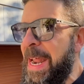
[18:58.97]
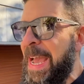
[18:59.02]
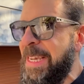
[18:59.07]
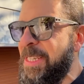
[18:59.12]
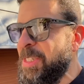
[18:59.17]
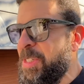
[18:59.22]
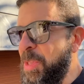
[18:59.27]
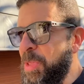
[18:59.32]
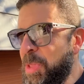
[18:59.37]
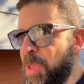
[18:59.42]

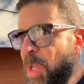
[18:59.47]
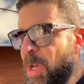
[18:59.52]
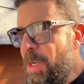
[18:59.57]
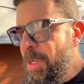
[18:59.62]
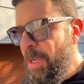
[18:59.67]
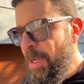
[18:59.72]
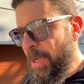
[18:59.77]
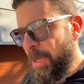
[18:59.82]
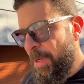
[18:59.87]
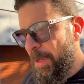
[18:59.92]
look,
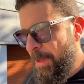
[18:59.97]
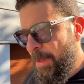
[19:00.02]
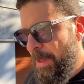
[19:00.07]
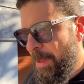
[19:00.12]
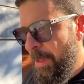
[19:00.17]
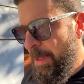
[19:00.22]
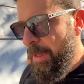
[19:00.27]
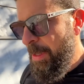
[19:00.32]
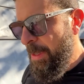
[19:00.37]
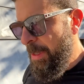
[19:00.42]

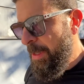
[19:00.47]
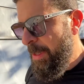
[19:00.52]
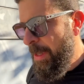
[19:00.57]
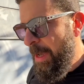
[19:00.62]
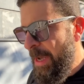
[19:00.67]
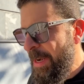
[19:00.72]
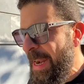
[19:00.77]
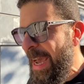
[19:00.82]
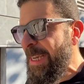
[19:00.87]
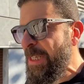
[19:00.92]

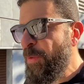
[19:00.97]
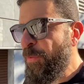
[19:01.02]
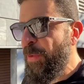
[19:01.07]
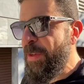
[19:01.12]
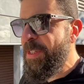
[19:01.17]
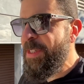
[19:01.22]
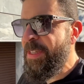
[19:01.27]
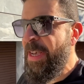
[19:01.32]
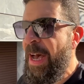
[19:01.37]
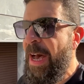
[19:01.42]
a nice
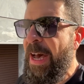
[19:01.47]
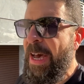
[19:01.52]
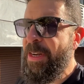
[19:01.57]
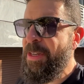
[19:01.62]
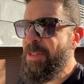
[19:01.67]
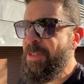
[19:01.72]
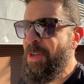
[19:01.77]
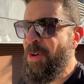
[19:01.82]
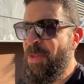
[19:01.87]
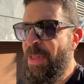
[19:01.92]
facade,
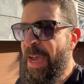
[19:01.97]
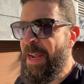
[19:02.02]
so that